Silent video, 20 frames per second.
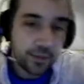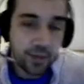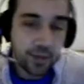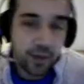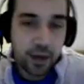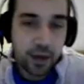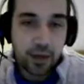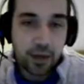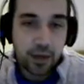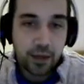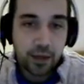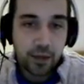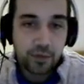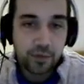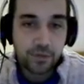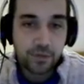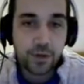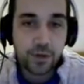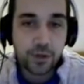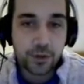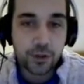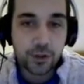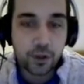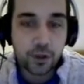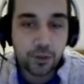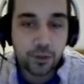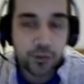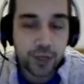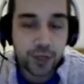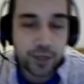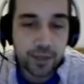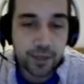my first cobble gen.